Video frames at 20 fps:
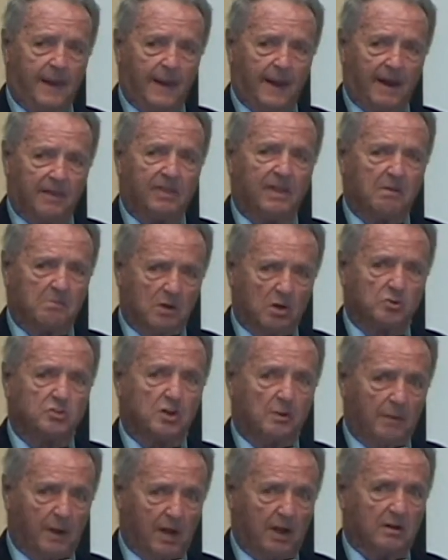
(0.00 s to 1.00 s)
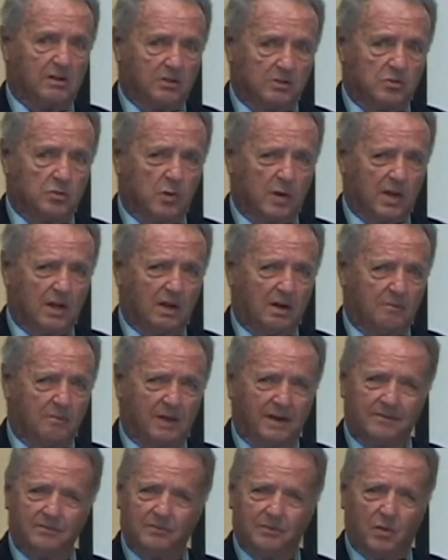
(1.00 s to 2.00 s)
And I think most Americans will.
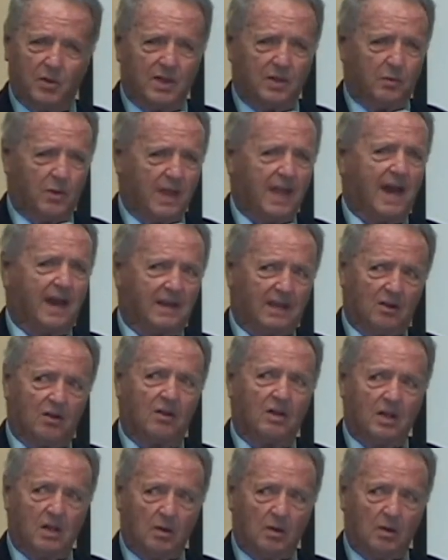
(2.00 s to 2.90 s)
But we got to get on.